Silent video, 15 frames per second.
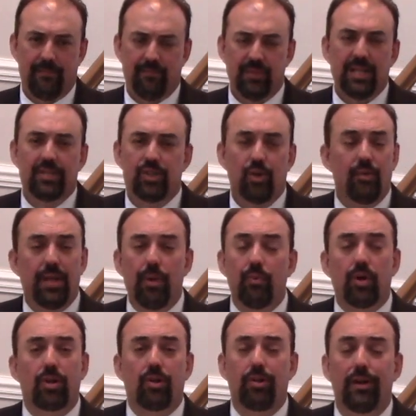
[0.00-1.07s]
And so they
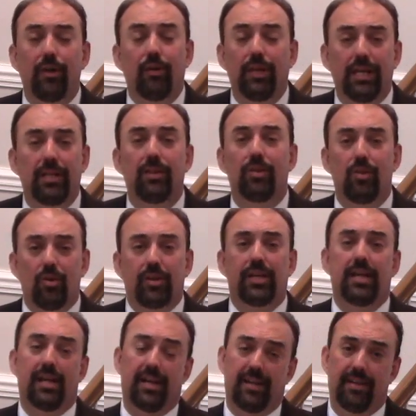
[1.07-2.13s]
were clearly
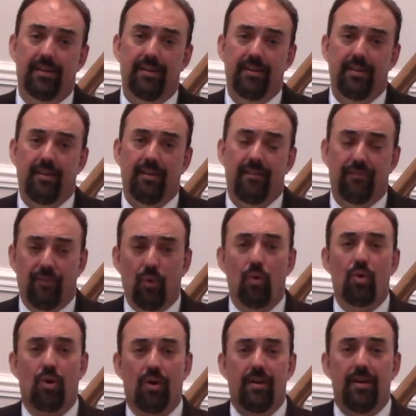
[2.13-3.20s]
looking
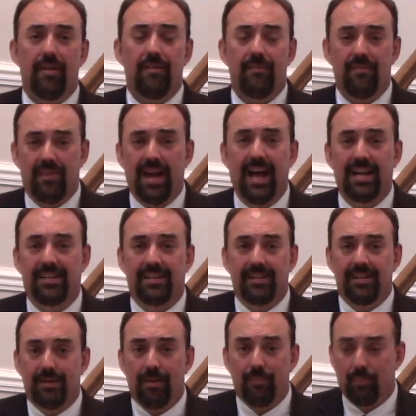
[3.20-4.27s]
for
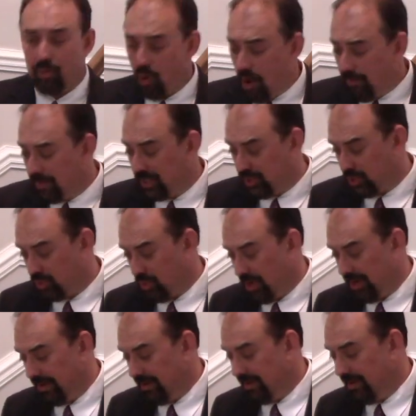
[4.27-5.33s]
that promised
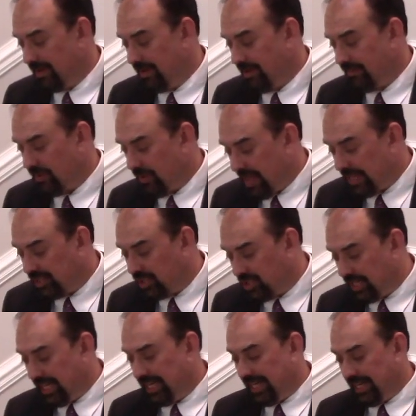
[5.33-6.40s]
one, for that
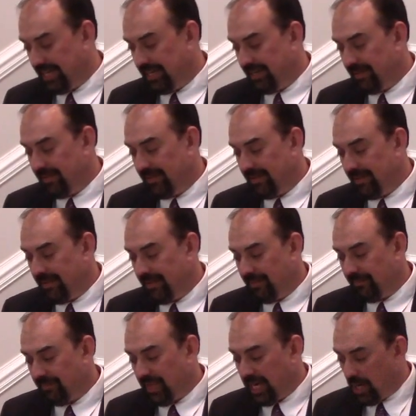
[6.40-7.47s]
seed.
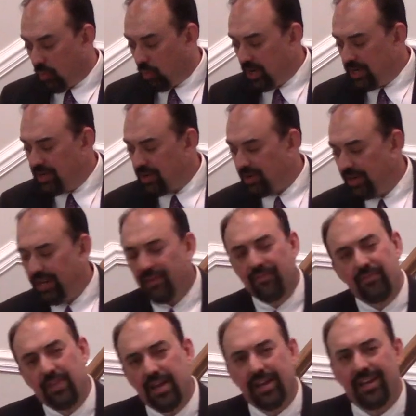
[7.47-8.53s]
And I wonder
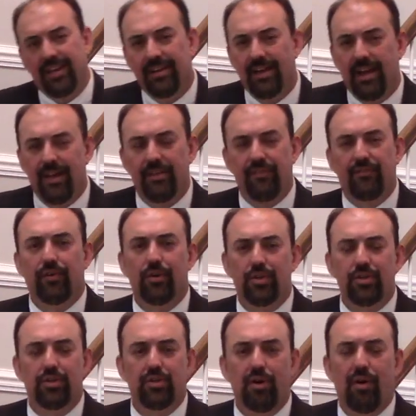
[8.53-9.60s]
if they at
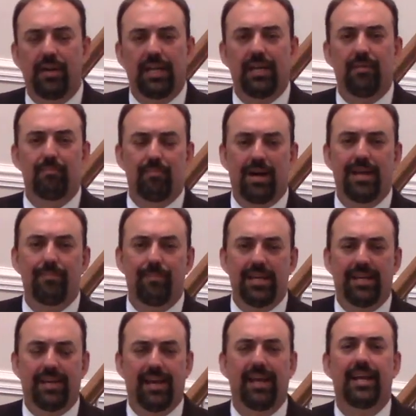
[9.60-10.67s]
first thought it might
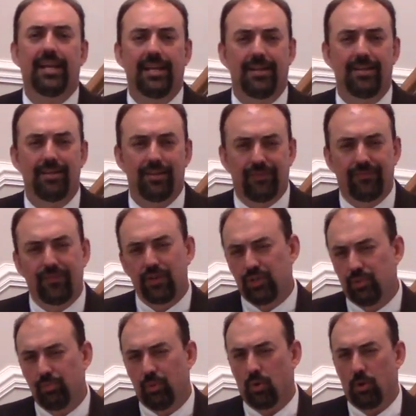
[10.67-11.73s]
be Cain, their
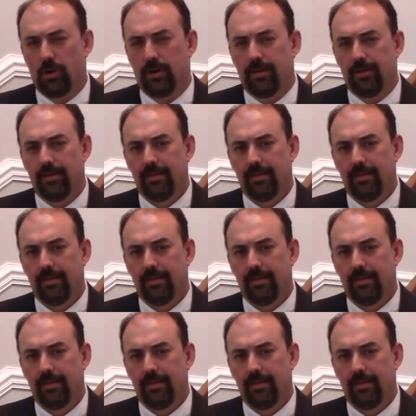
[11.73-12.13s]
firstborn.